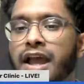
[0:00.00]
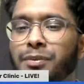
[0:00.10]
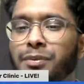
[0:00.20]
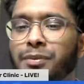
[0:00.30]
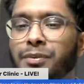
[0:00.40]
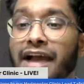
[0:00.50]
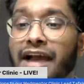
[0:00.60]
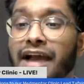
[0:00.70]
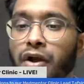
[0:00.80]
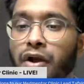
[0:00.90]
We did
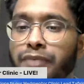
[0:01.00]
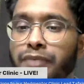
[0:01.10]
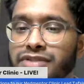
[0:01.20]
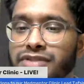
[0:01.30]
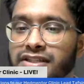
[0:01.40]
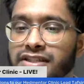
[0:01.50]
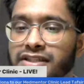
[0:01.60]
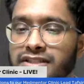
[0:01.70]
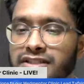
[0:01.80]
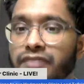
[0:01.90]
have a lot of pro section
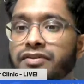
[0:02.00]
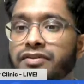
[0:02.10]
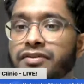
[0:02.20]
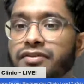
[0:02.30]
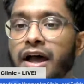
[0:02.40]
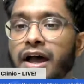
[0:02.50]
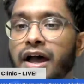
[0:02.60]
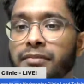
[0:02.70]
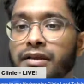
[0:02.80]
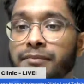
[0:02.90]
stuff
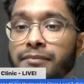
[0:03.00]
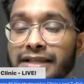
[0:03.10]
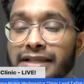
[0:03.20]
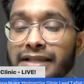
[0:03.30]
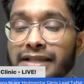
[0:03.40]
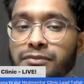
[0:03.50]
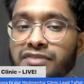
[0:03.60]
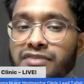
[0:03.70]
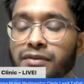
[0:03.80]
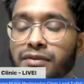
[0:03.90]
mixed in
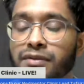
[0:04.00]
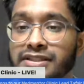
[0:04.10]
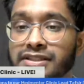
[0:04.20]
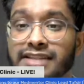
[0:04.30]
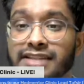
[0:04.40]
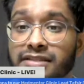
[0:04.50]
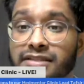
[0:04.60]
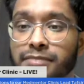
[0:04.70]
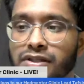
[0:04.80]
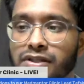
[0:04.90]
with full body
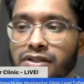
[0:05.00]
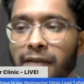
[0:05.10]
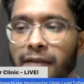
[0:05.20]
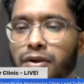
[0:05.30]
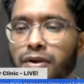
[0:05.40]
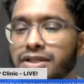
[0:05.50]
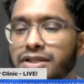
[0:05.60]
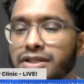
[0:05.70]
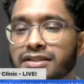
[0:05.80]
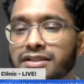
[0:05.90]
dissection, because pro
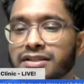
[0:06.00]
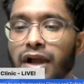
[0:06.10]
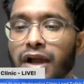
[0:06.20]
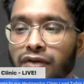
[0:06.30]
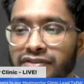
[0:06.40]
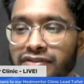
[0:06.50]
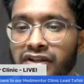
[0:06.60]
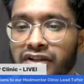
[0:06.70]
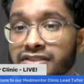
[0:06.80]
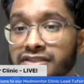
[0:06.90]
sections, there's quite a lot of
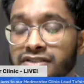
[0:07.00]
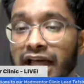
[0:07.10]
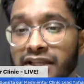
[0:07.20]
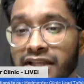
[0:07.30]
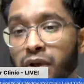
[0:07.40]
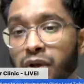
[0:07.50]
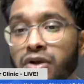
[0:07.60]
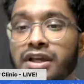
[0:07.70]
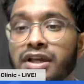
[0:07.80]
advantages to that as well.